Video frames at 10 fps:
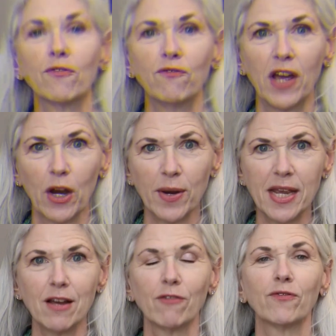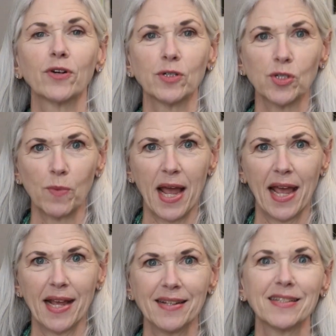The very first
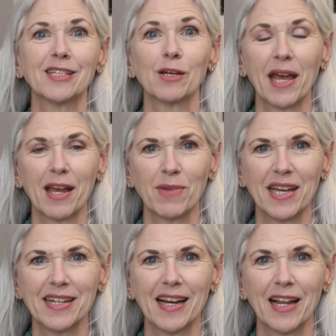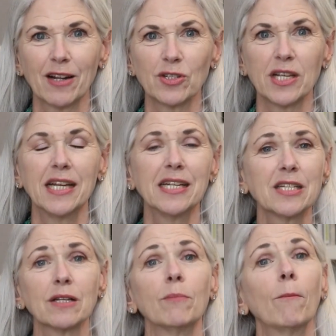way to make a million dollars
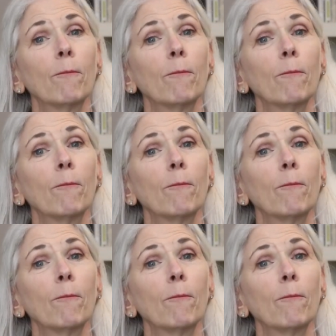is